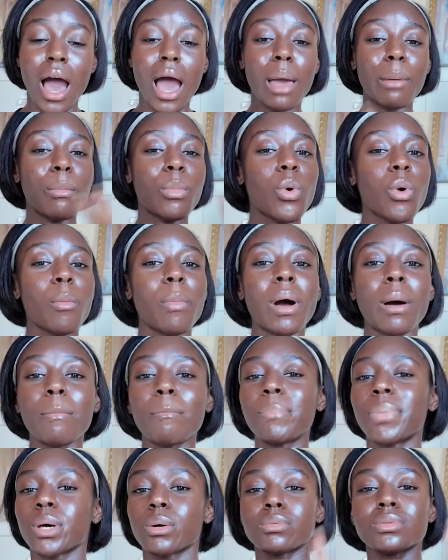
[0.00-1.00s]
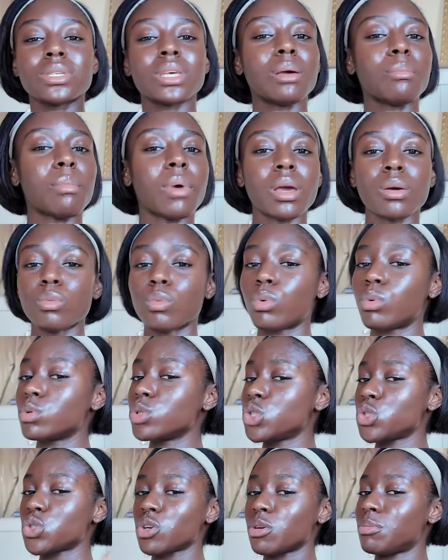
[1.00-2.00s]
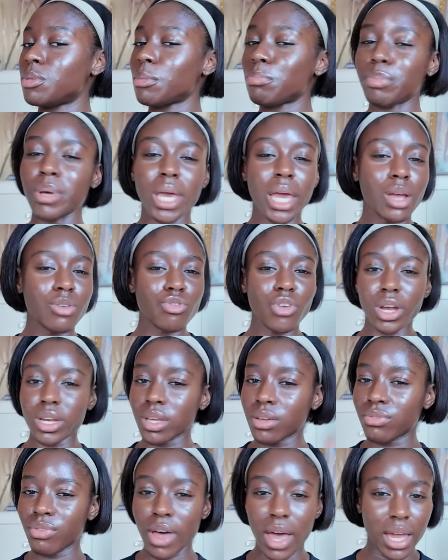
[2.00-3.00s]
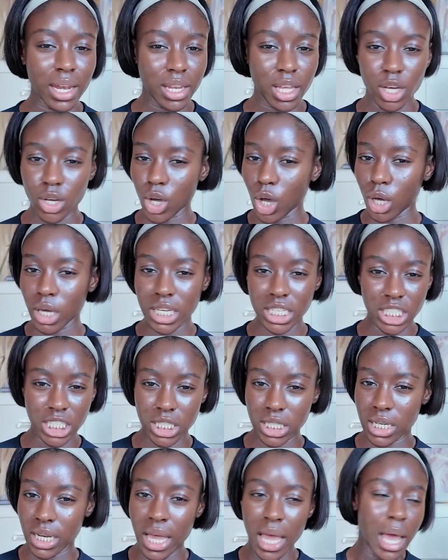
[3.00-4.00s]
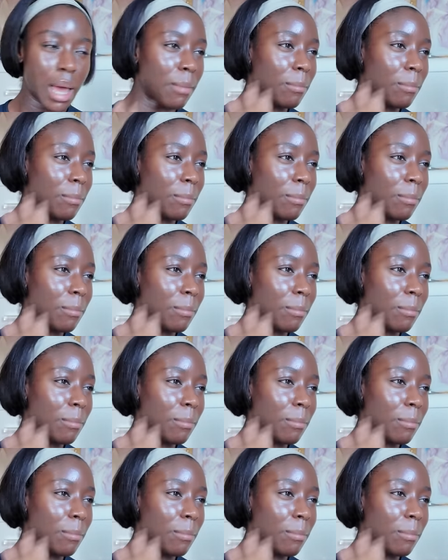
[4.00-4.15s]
I'm more about building my wardrobe, being ready for any occasion,